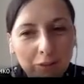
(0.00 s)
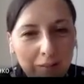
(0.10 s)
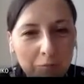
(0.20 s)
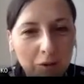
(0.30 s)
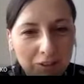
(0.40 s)

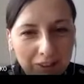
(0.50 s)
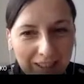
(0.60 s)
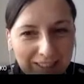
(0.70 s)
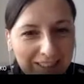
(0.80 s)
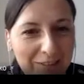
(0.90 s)
live
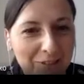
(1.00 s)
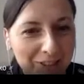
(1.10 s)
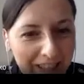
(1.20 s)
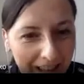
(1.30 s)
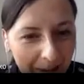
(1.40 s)
broadcast every
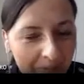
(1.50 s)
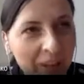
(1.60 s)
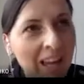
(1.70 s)
day.